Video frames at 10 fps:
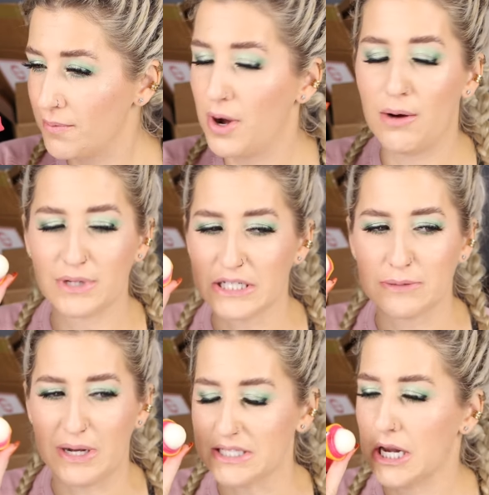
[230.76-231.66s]
pumpkin
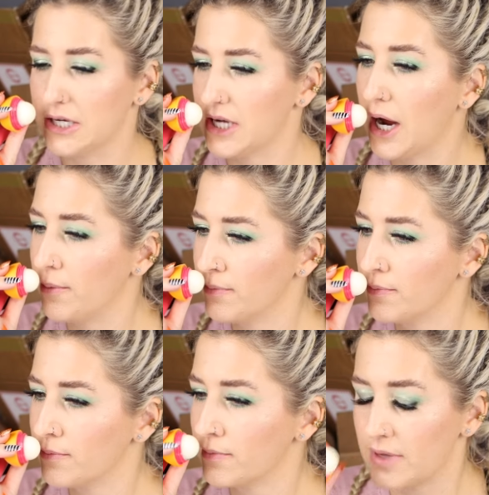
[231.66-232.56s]
spice latte.
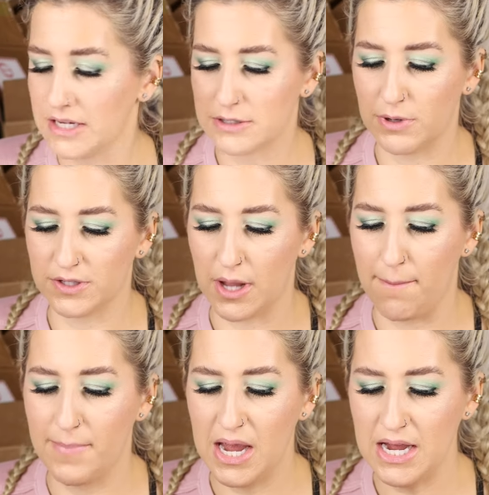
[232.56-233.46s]
That smells
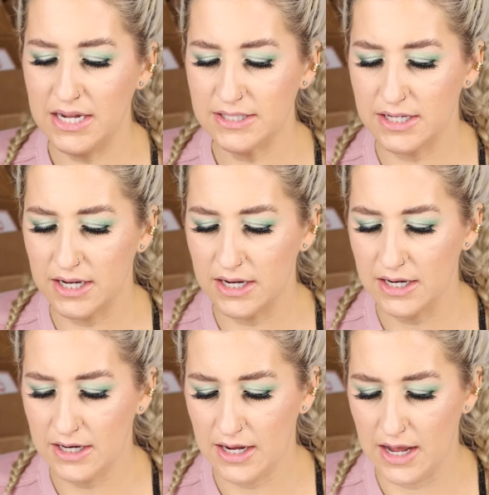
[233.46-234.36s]
amazing.